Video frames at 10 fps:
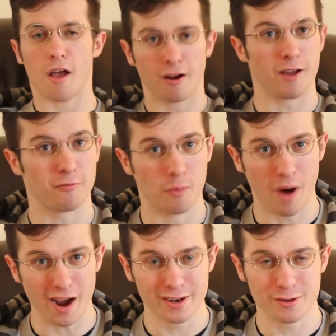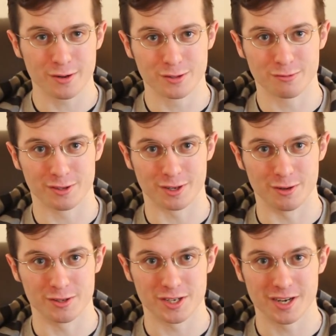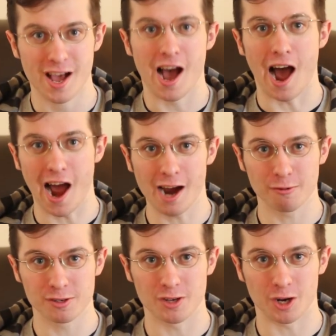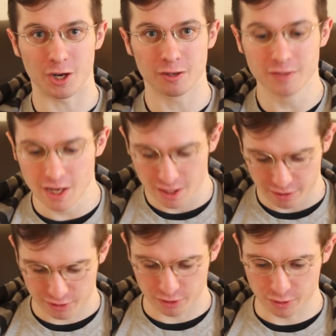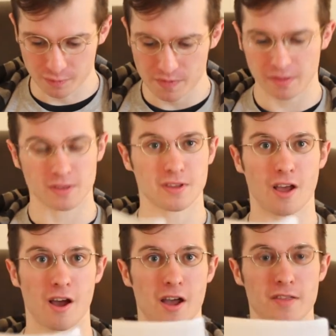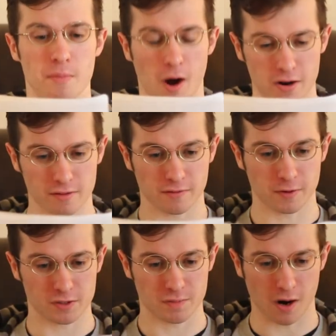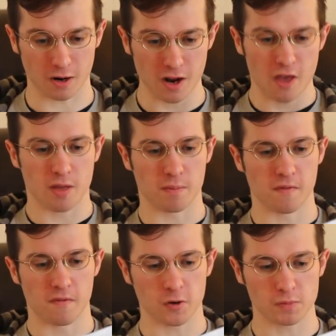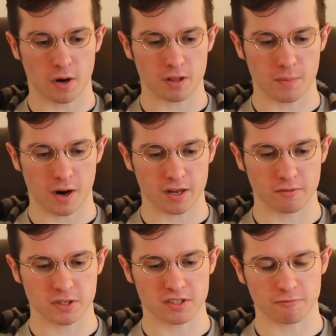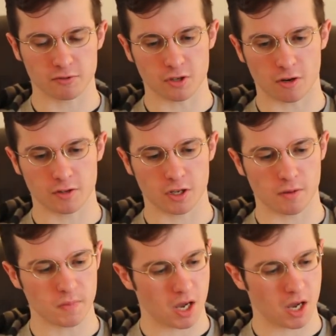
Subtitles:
Alright, for my New Year's resolution, I resolve to, in the party of the first part of the party is resolve in